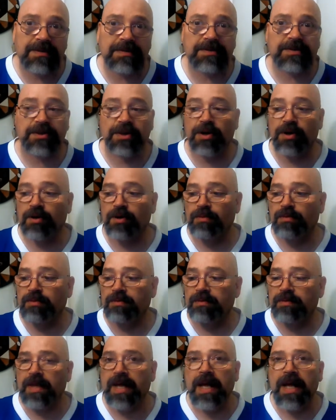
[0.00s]
So,
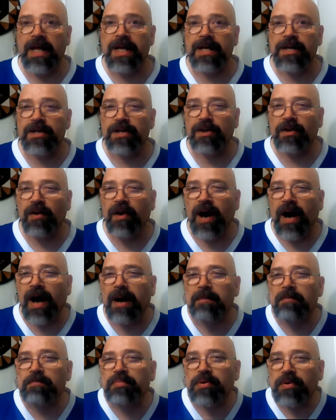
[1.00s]

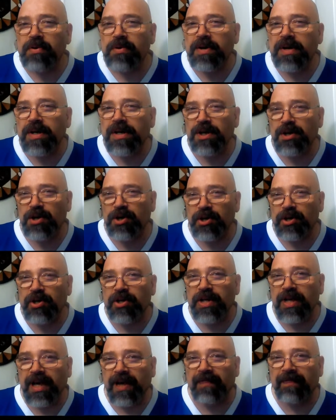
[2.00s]
I'm pretty
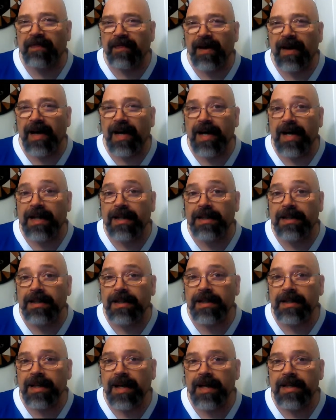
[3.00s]
good at that.
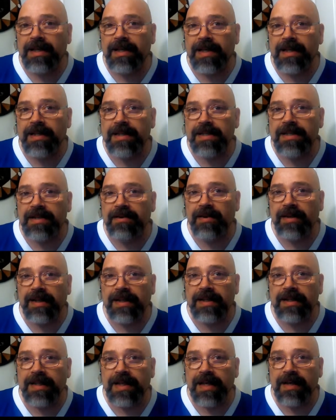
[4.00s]
I tend to stare at
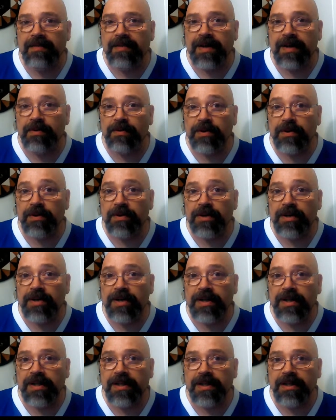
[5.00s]
the TV real
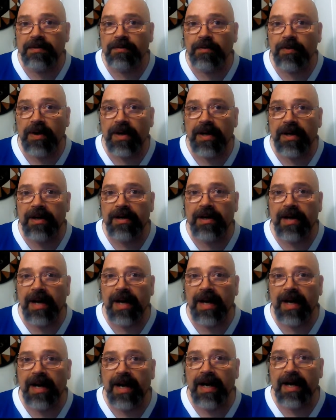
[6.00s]
good, where
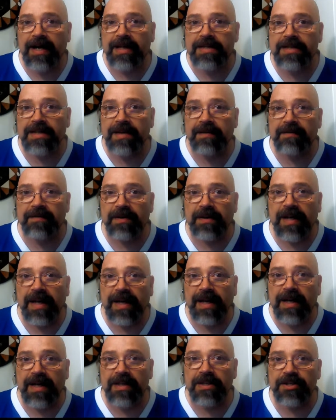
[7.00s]
I actually feel
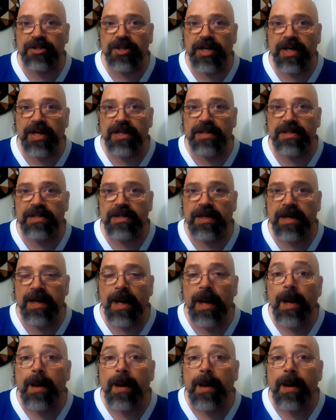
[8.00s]
like I could change.